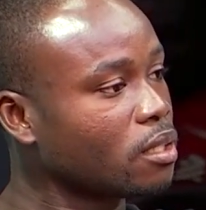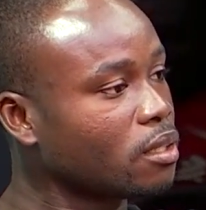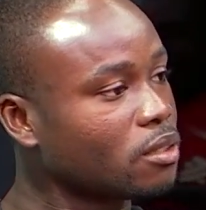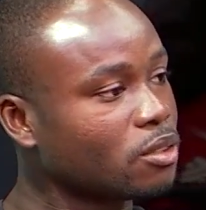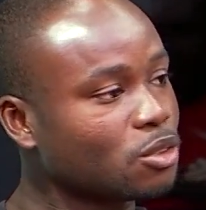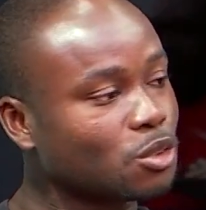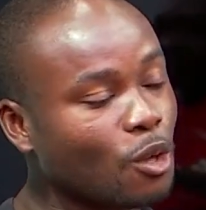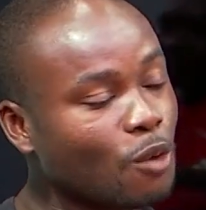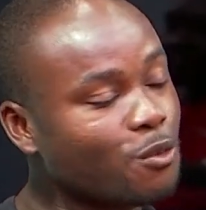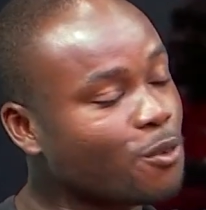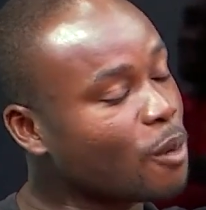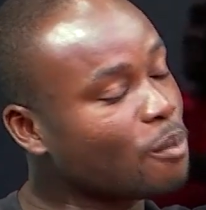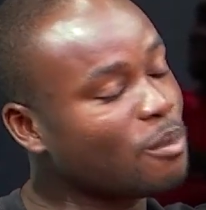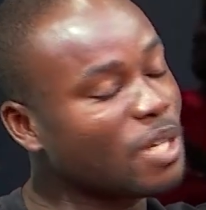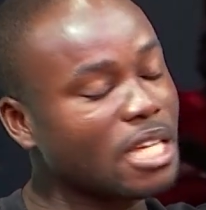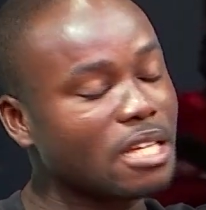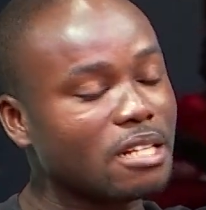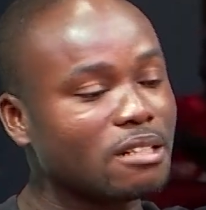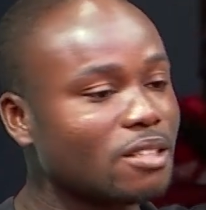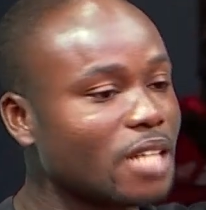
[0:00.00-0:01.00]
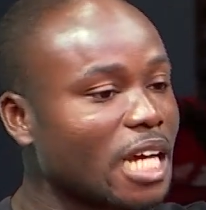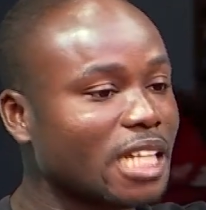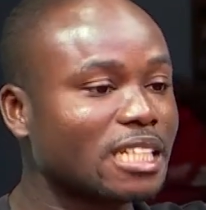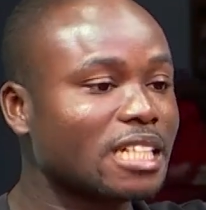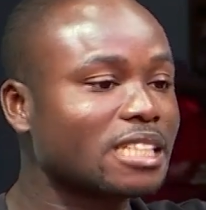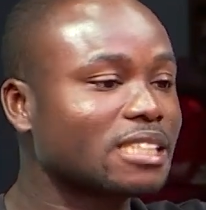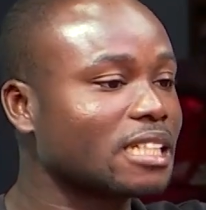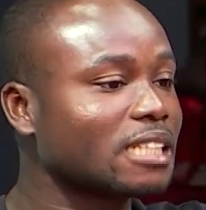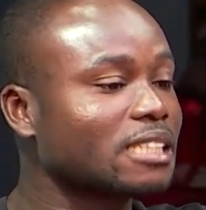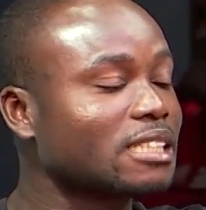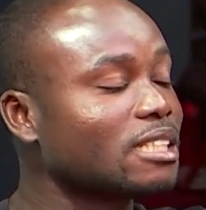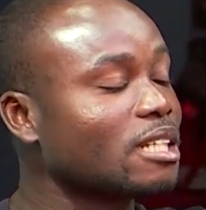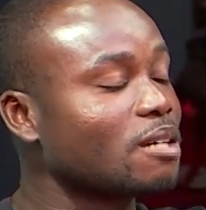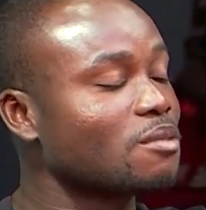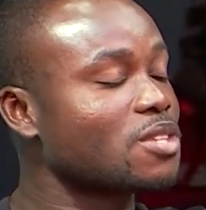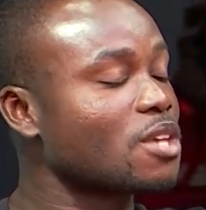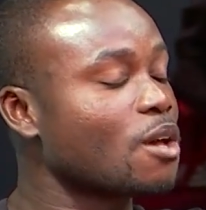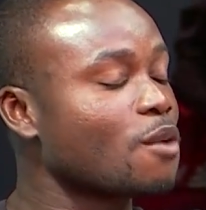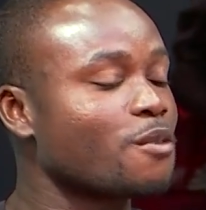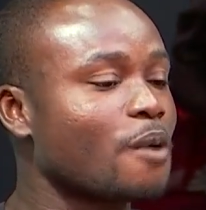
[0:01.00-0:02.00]
So for me, they are just setting
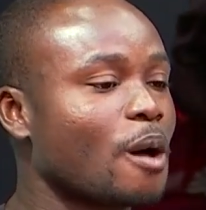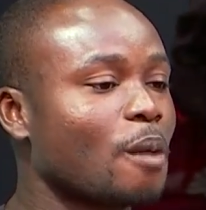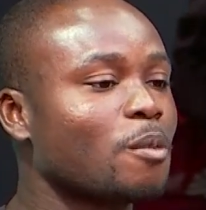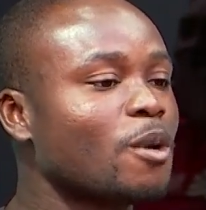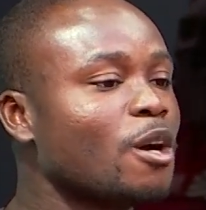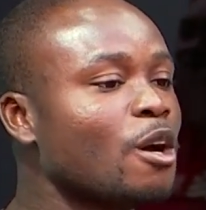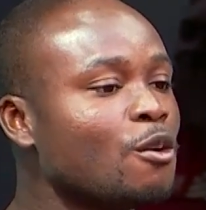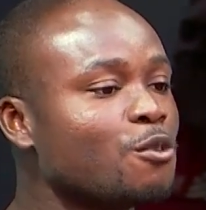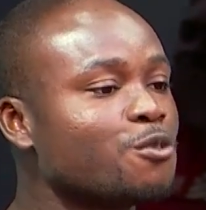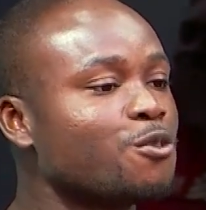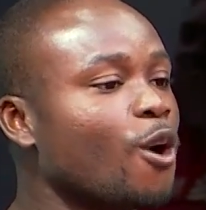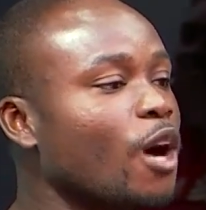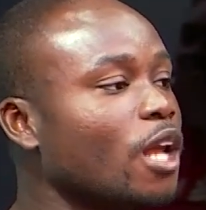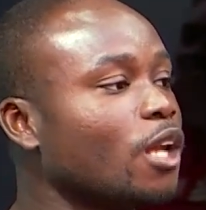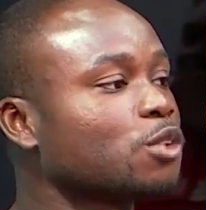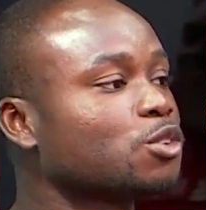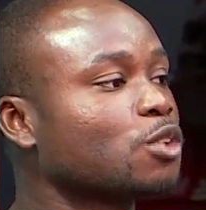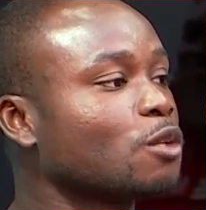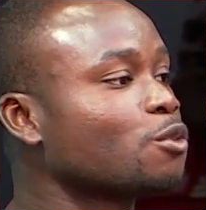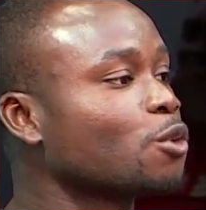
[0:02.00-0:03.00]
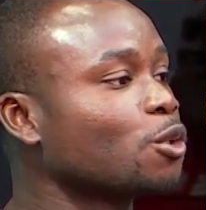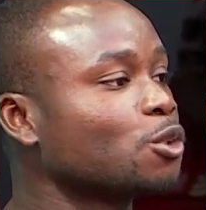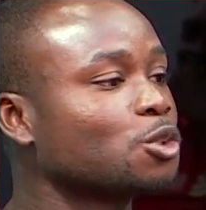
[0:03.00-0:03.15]
themselves up for a lot of